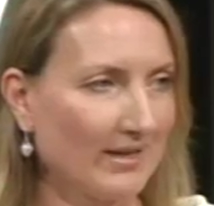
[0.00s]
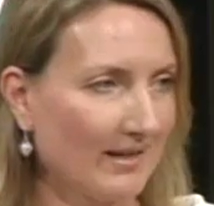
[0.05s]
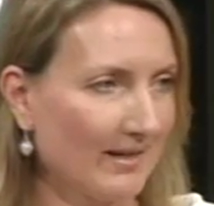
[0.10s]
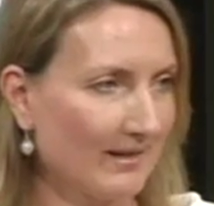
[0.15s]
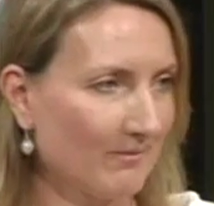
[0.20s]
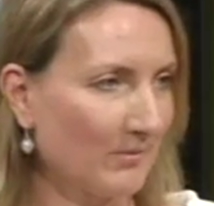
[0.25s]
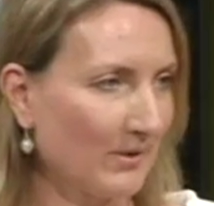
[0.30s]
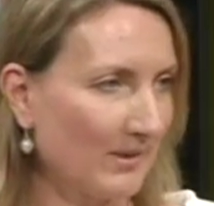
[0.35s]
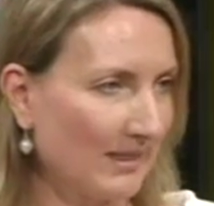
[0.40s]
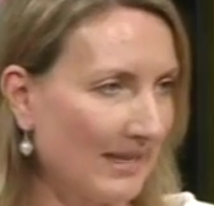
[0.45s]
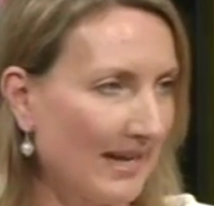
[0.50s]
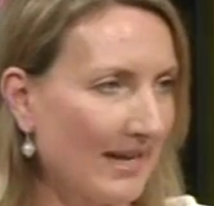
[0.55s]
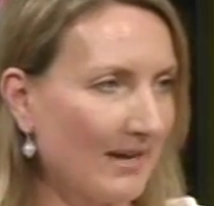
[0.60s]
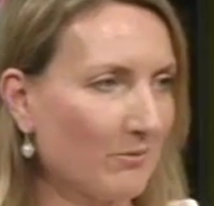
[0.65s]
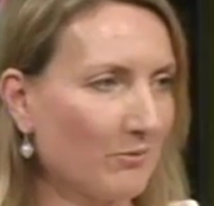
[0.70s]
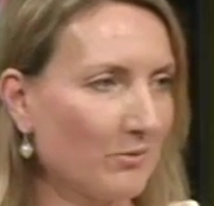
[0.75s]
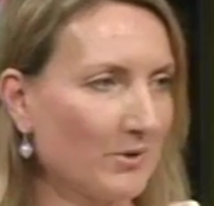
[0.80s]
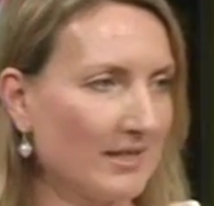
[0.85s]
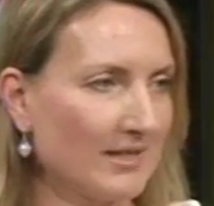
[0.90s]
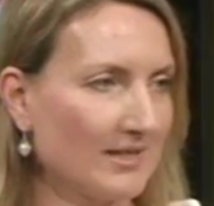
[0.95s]
like with
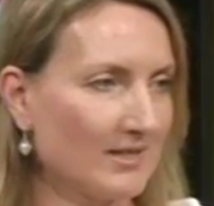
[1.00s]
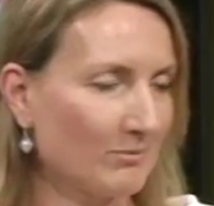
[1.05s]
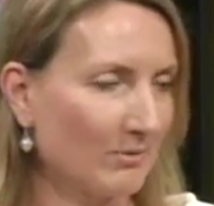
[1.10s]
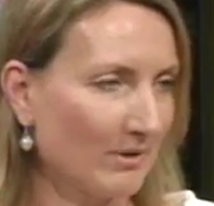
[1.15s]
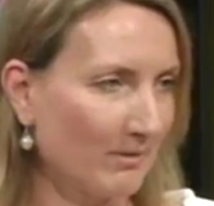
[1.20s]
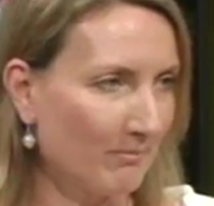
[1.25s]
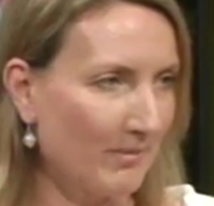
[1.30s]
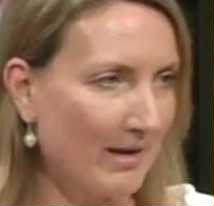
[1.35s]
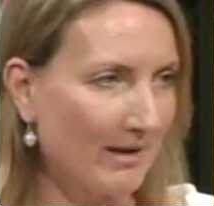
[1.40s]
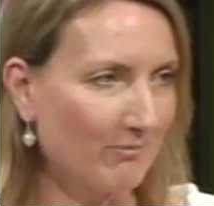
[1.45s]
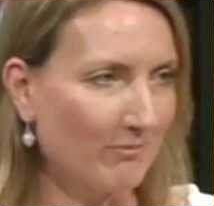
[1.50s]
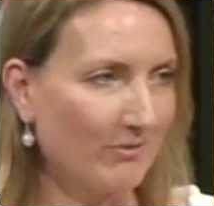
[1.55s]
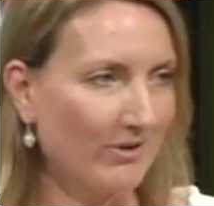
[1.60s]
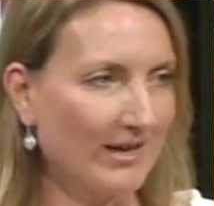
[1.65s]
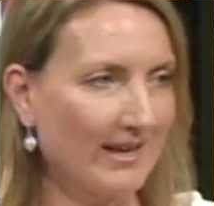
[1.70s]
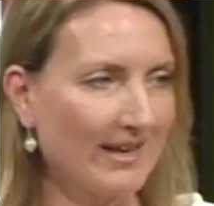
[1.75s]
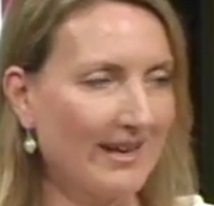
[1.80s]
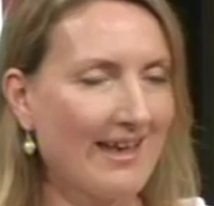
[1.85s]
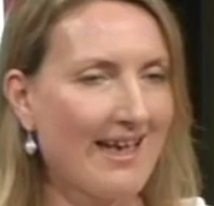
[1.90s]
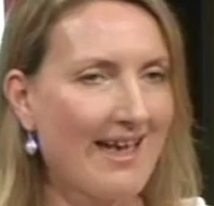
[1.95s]
language, with
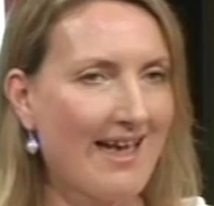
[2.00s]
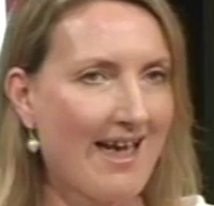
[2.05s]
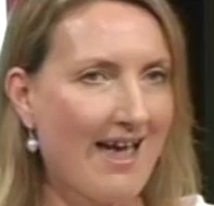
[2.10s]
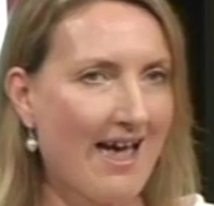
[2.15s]
memory,